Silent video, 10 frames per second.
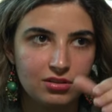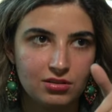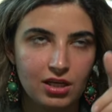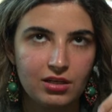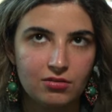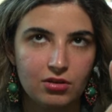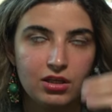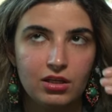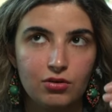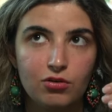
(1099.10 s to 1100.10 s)
title
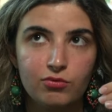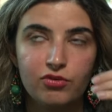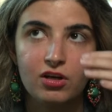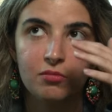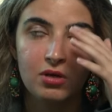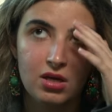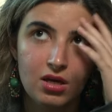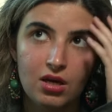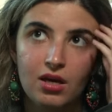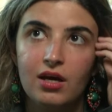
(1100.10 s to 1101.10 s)
uh, norm from
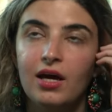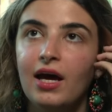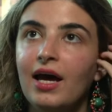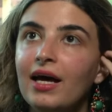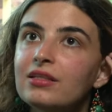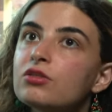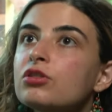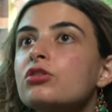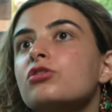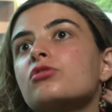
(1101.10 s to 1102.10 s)
and you
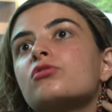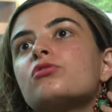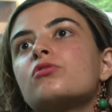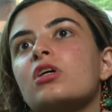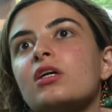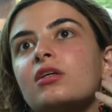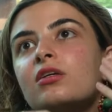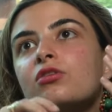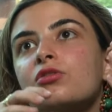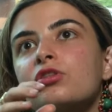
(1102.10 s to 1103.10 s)
need to
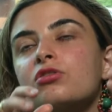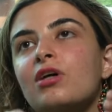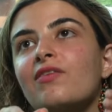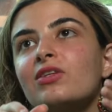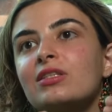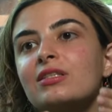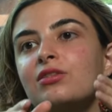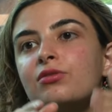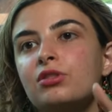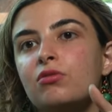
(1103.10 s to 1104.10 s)
you need to have at least
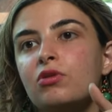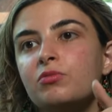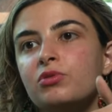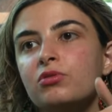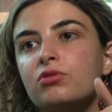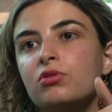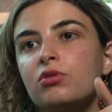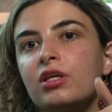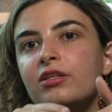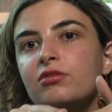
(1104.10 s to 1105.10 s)
three norms so
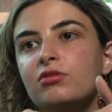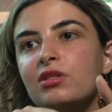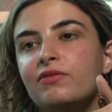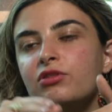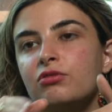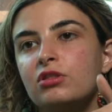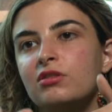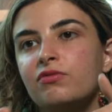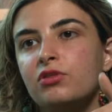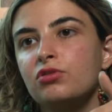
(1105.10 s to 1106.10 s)
like you need to have three
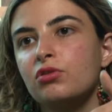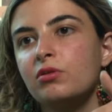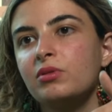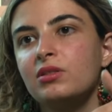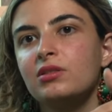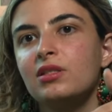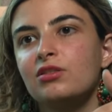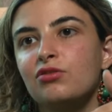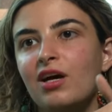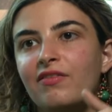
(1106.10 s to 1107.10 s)
different tournaments
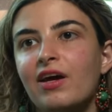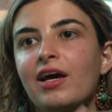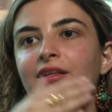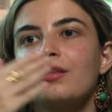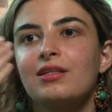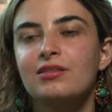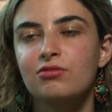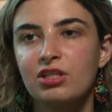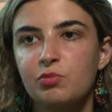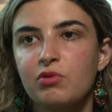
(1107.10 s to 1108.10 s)
that you have had that
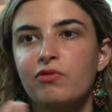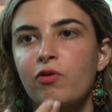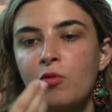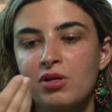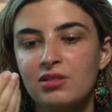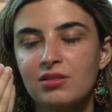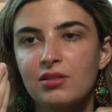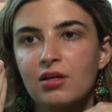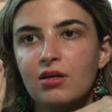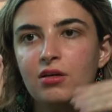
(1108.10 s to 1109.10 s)
great performance
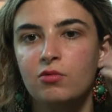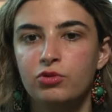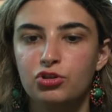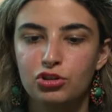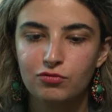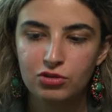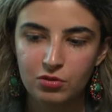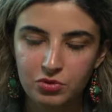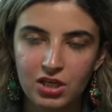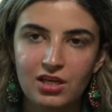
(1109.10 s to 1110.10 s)
which you would
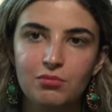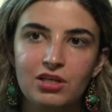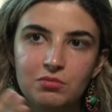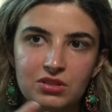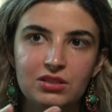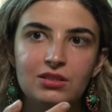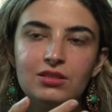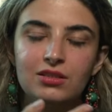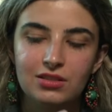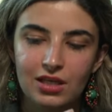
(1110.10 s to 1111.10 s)
obtain by
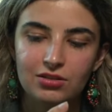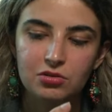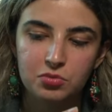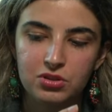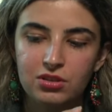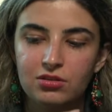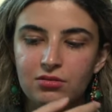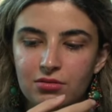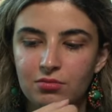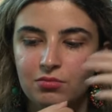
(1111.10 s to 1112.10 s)
beating the titled
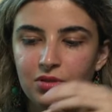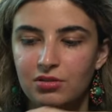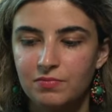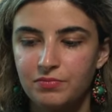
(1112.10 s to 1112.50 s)
players but